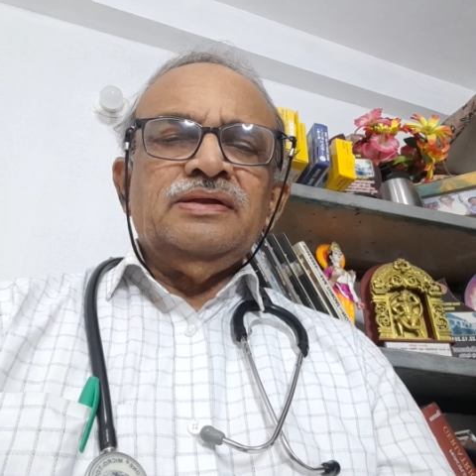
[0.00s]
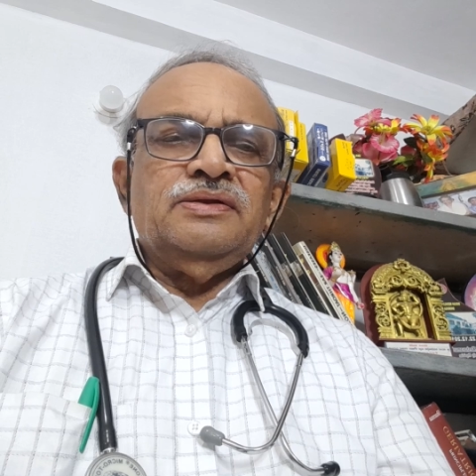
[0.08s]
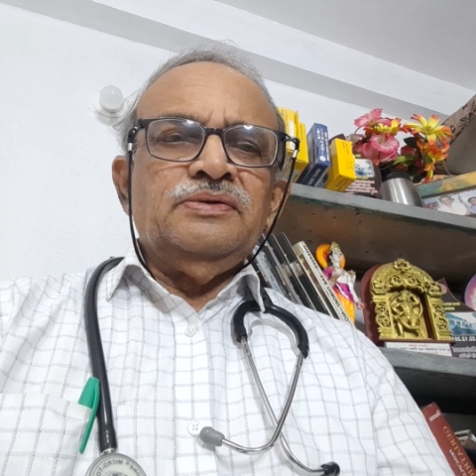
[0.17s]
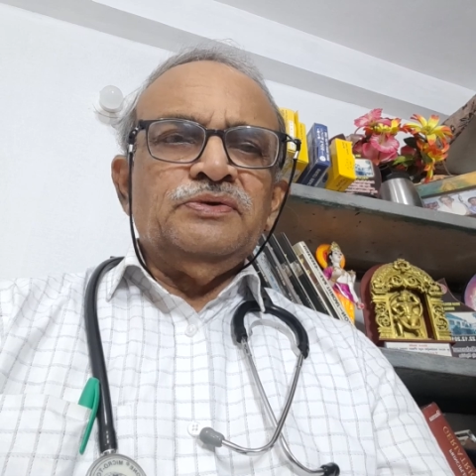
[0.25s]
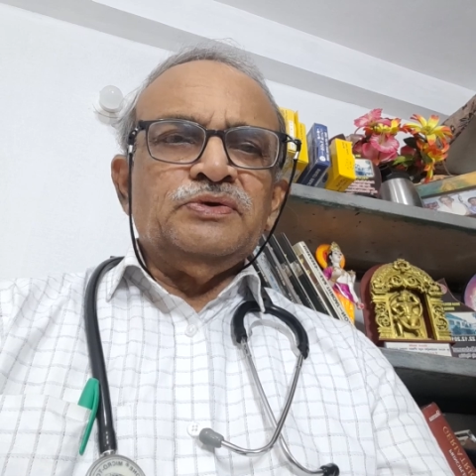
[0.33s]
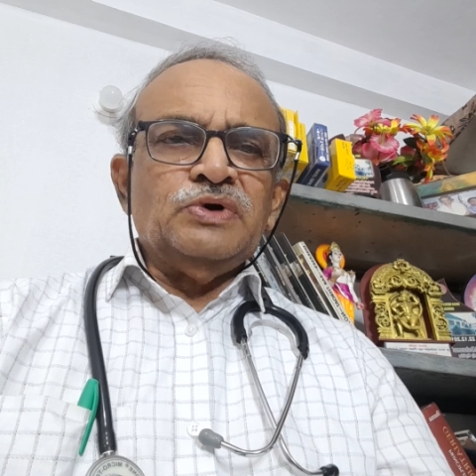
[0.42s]

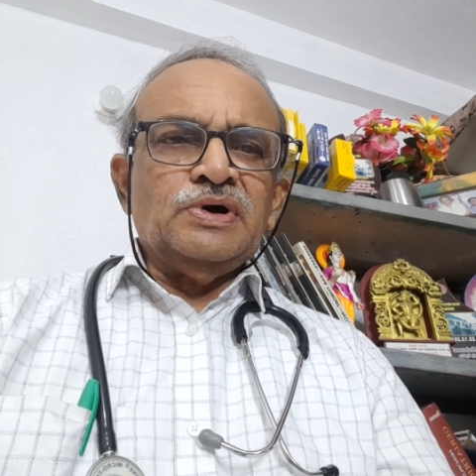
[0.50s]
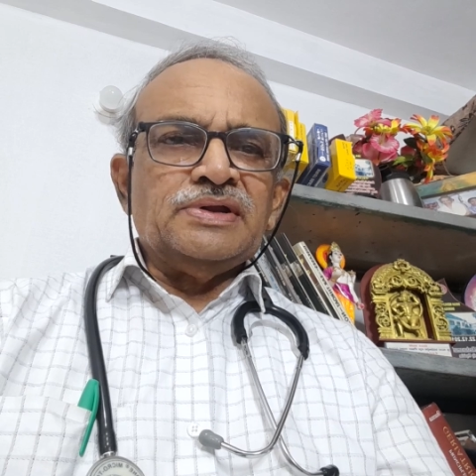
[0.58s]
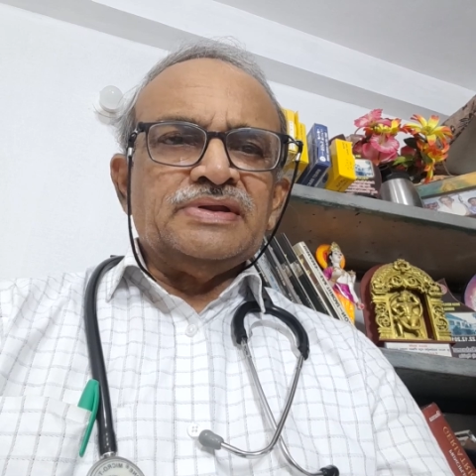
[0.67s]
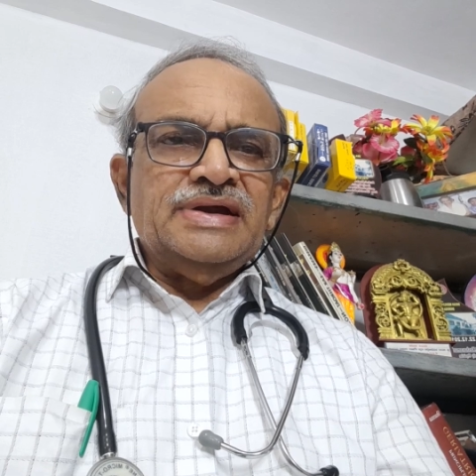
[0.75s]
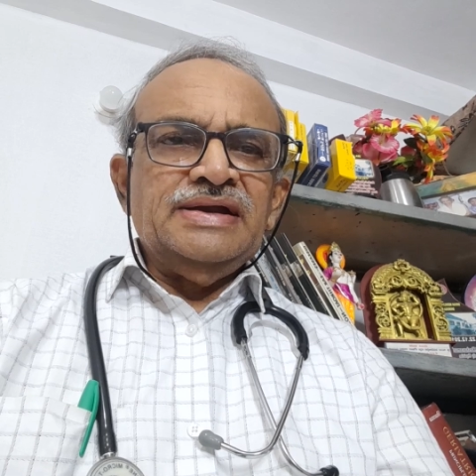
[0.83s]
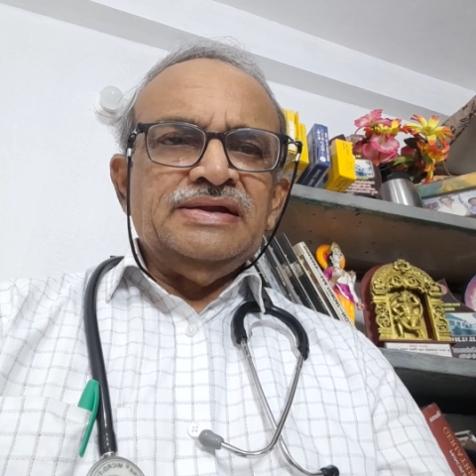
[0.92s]
due to
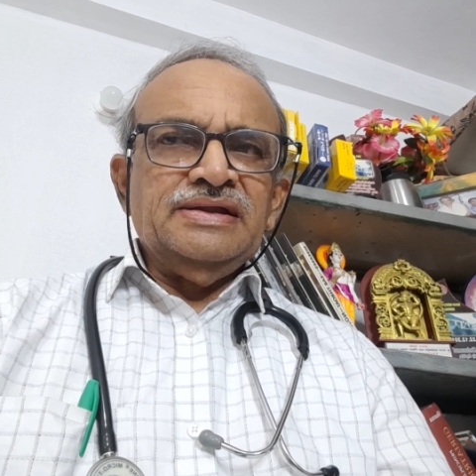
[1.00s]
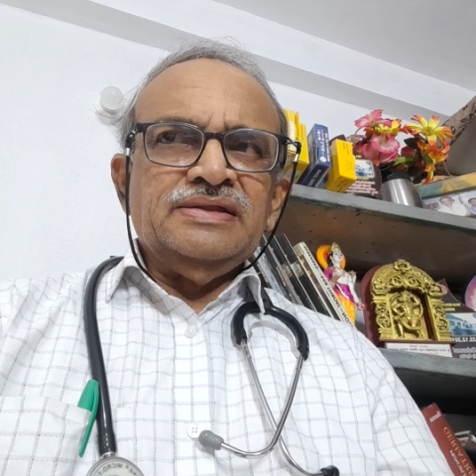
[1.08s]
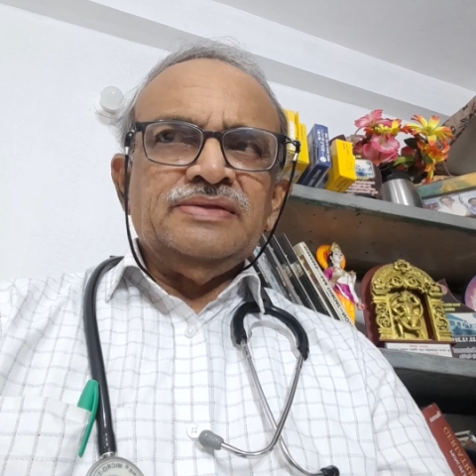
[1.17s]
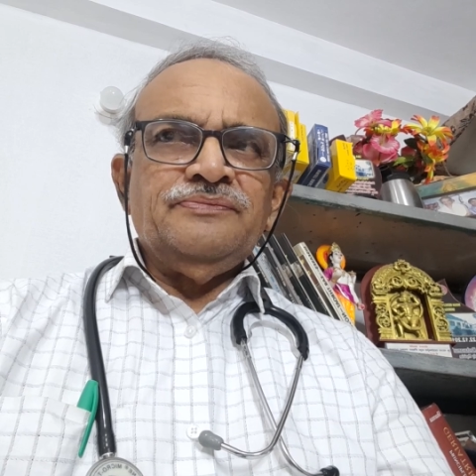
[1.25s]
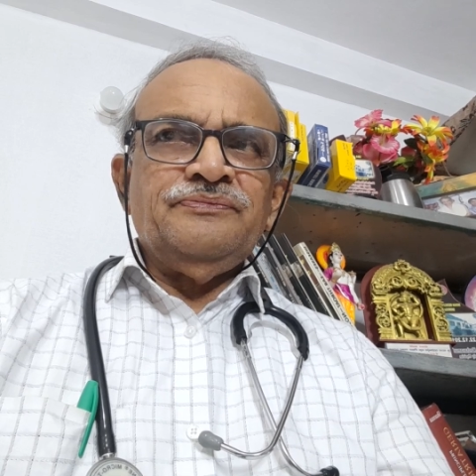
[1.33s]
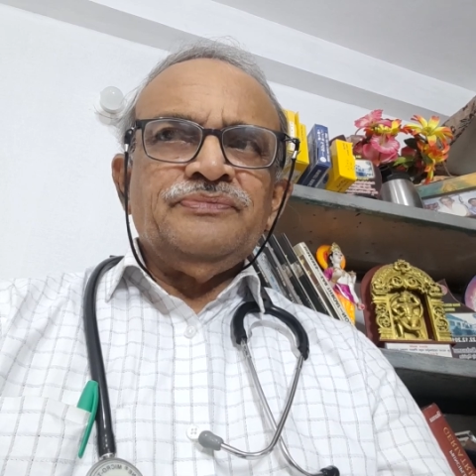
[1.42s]
arthritis.
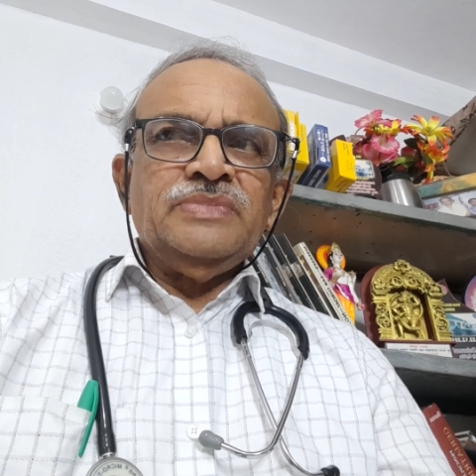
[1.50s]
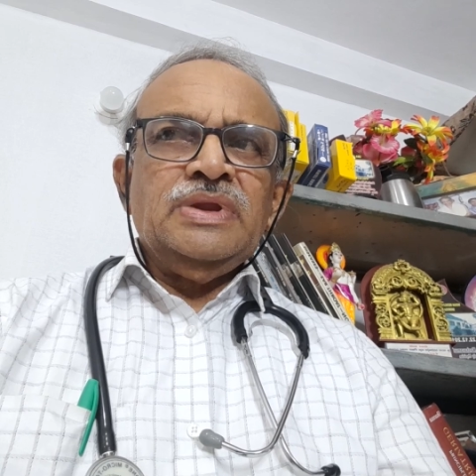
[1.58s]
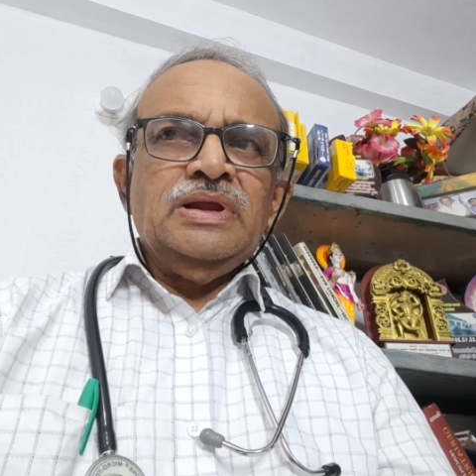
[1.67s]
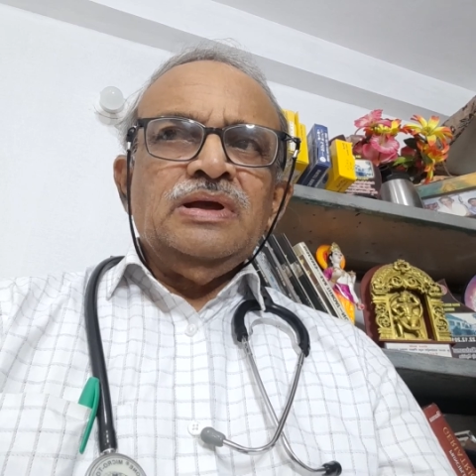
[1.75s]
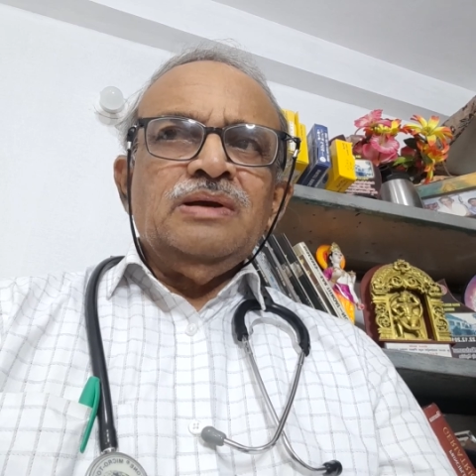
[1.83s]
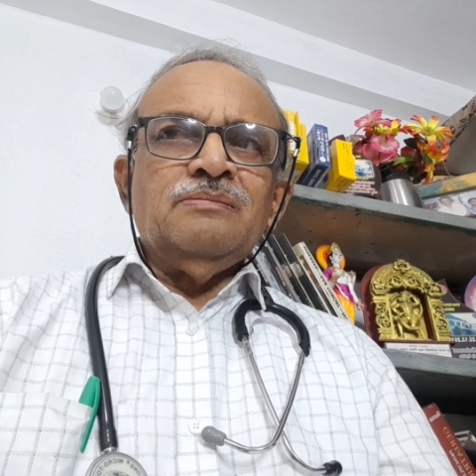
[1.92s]

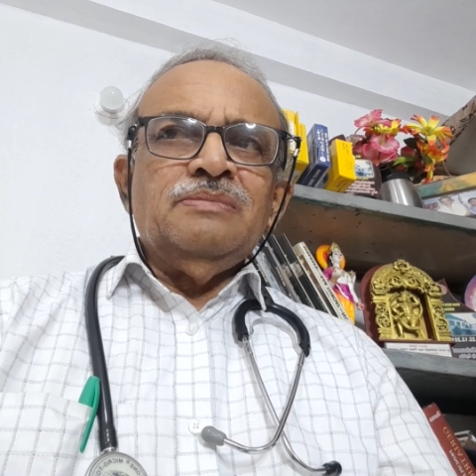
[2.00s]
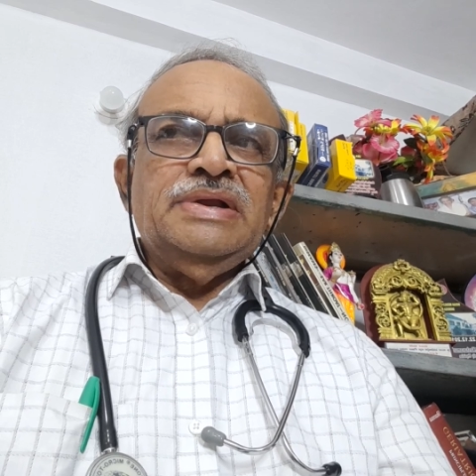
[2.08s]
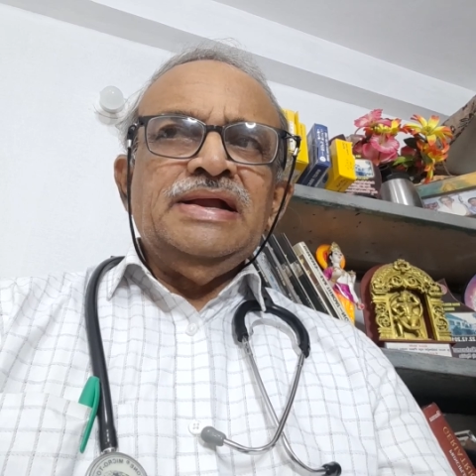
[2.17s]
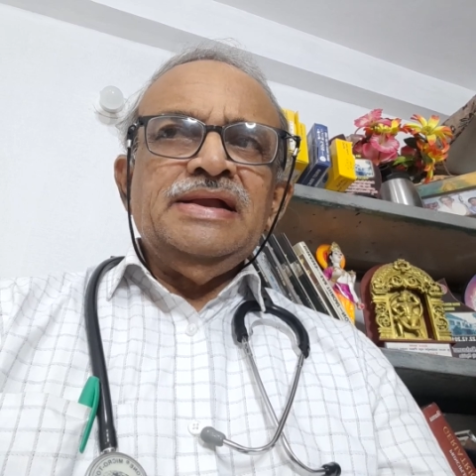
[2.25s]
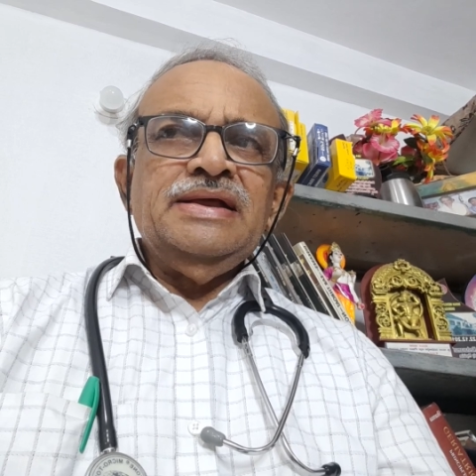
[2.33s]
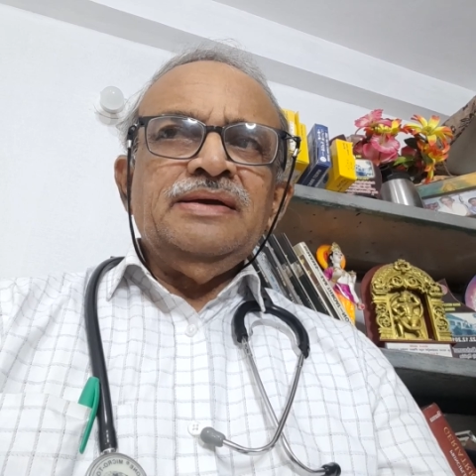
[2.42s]

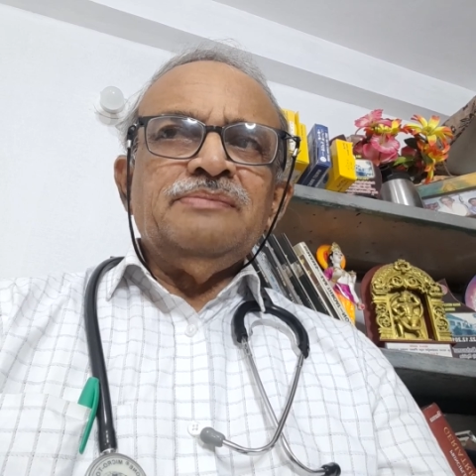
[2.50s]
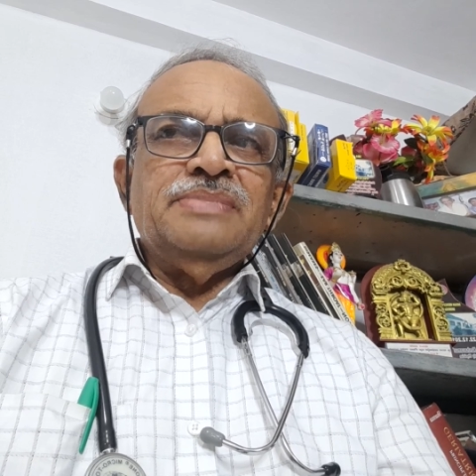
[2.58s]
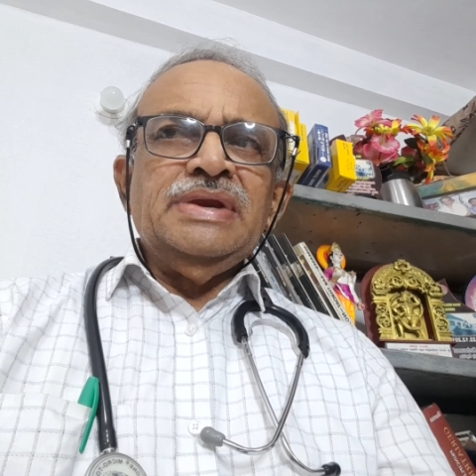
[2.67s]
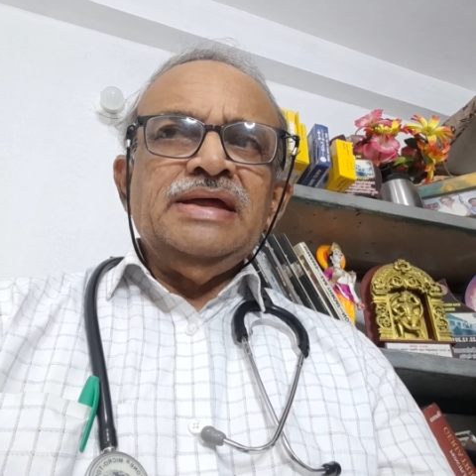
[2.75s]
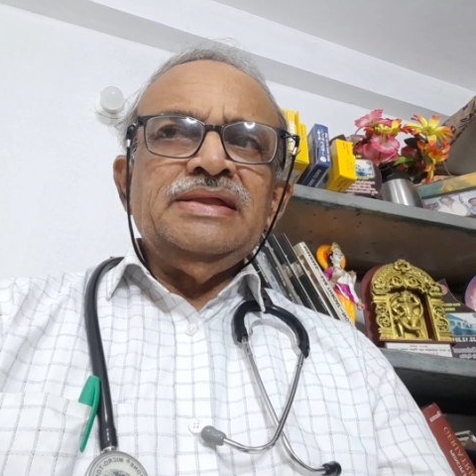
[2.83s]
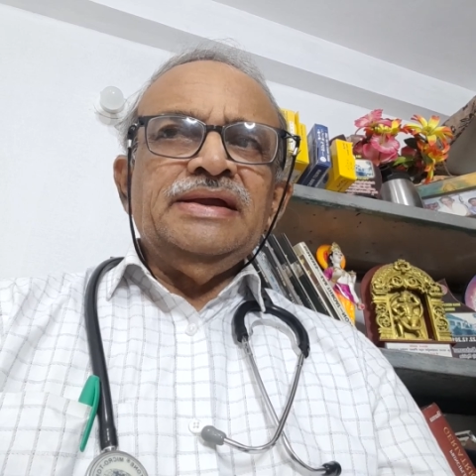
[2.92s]

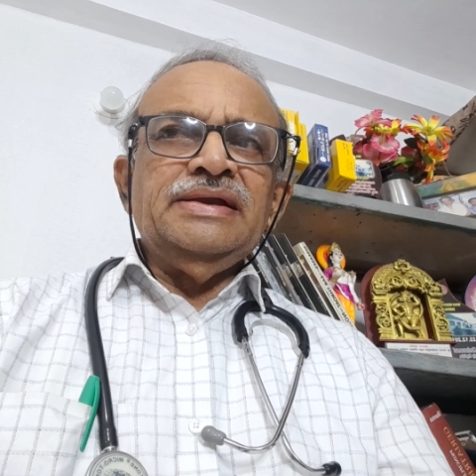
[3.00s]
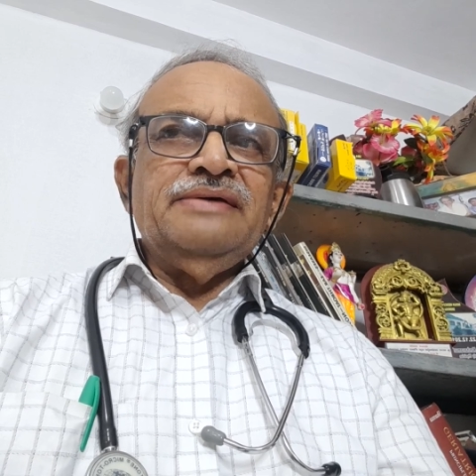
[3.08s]
Breathing